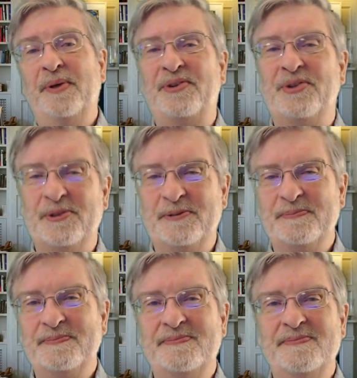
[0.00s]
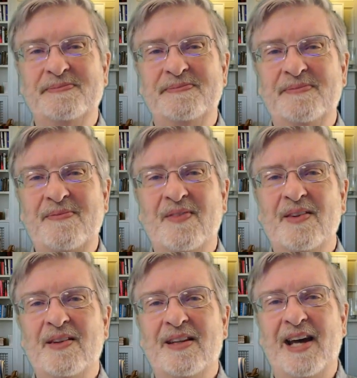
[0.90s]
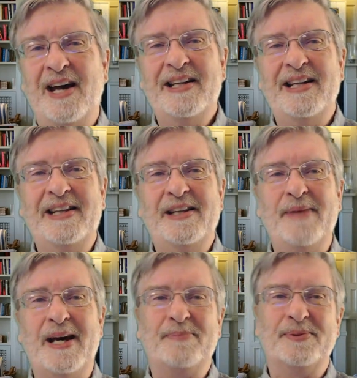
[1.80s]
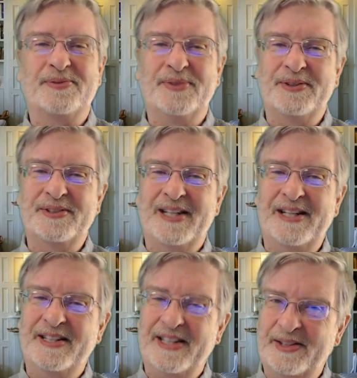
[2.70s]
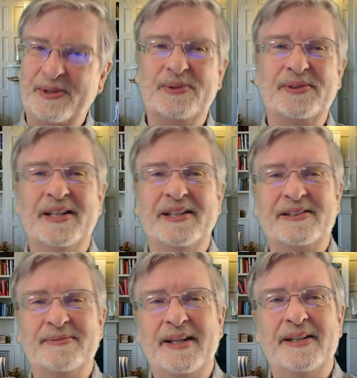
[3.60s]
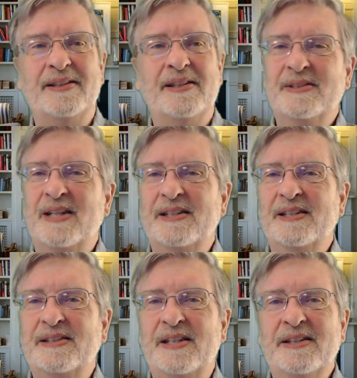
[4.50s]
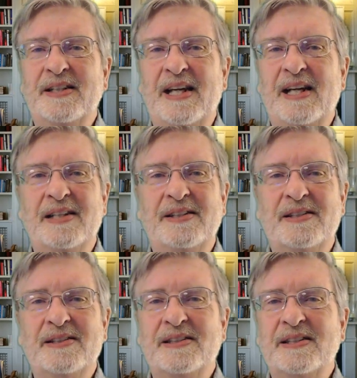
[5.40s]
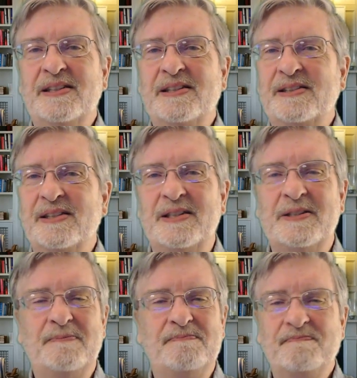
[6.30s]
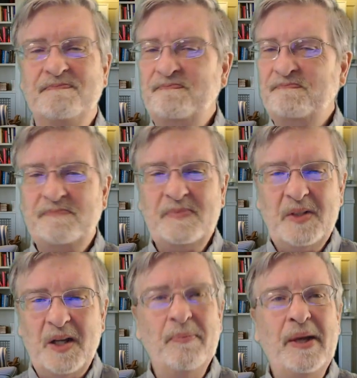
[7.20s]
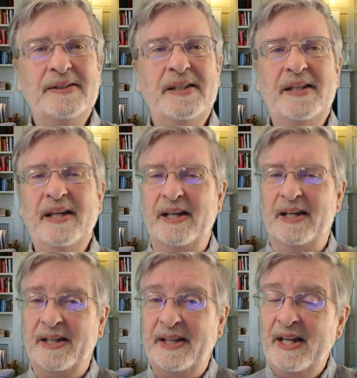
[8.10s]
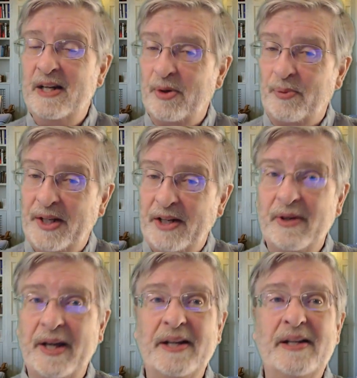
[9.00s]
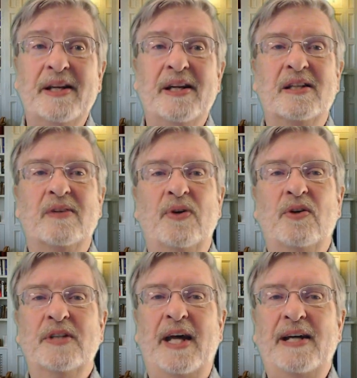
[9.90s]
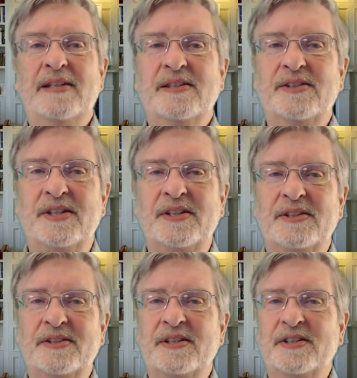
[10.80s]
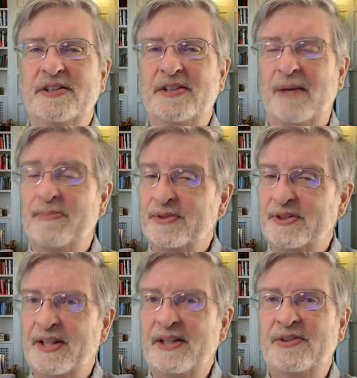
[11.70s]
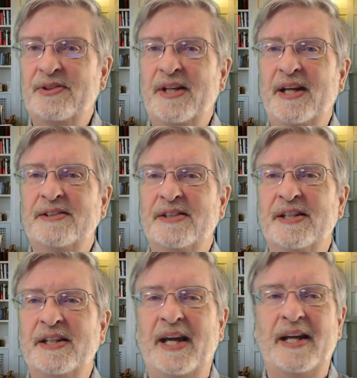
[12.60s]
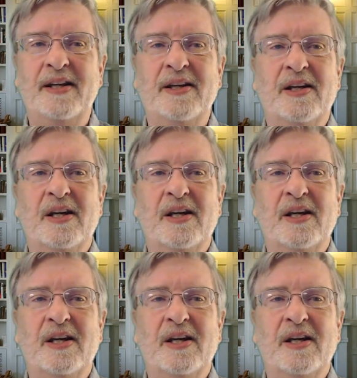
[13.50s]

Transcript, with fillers: picture? How do you like them apples, folks? How do you like those things, man? I just tell you that. I tell you, it is um, amazing thing. Again, I'm going to reiterate it. The folks asked Jesus and his disciple to stay two days, indicating